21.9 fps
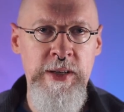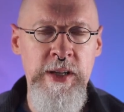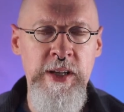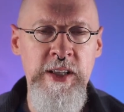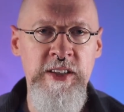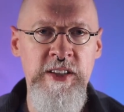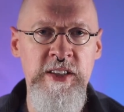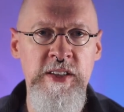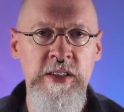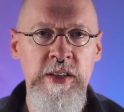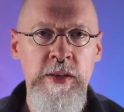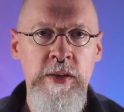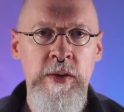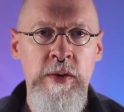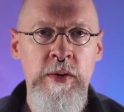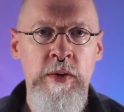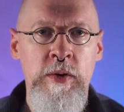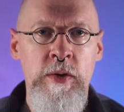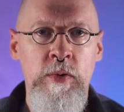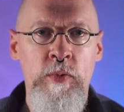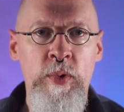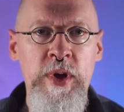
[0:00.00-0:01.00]
It's
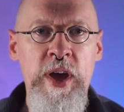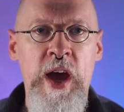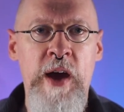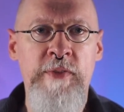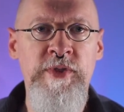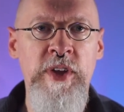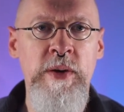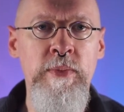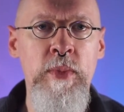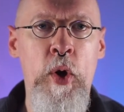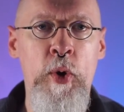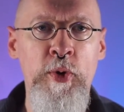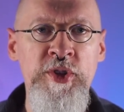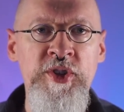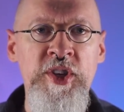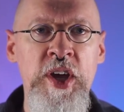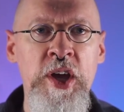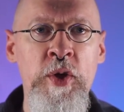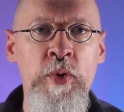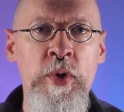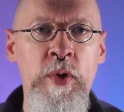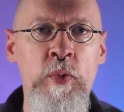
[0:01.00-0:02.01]
we have the most
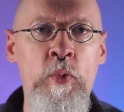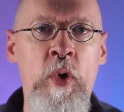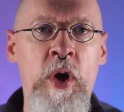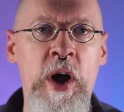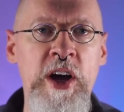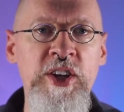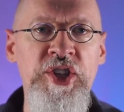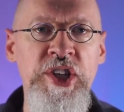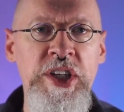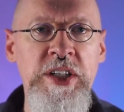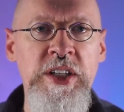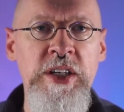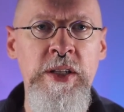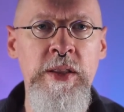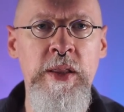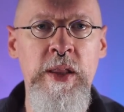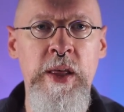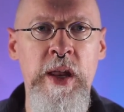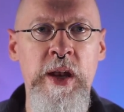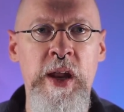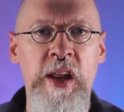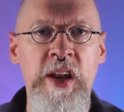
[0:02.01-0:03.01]
here in
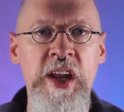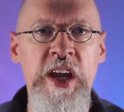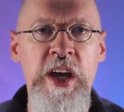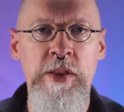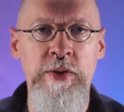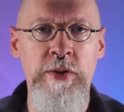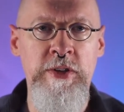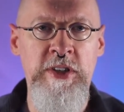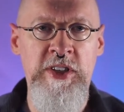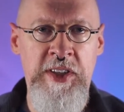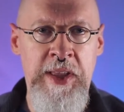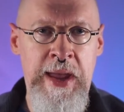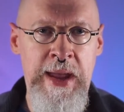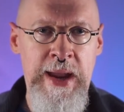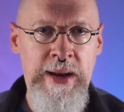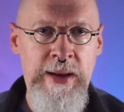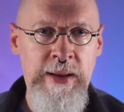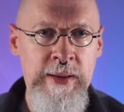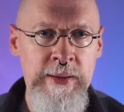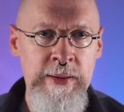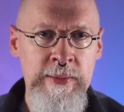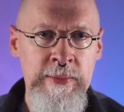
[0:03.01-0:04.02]
Washington than any other state,